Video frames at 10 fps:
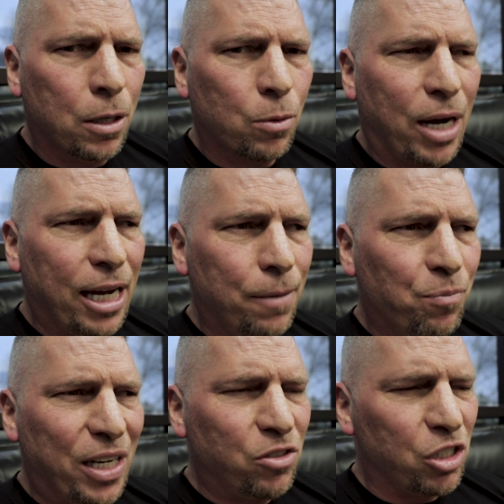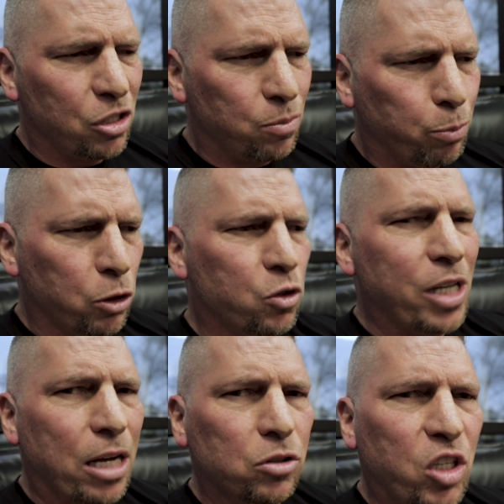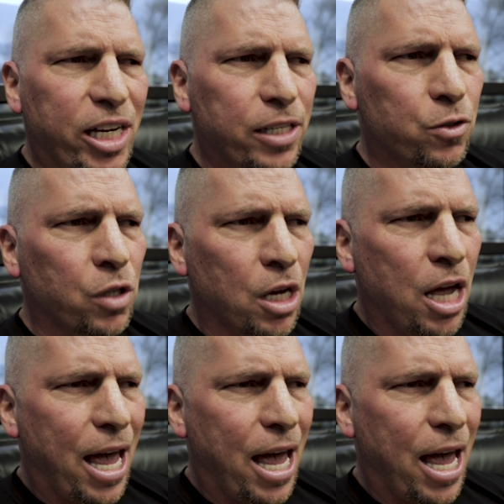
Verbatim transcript: Right? That just puts down kids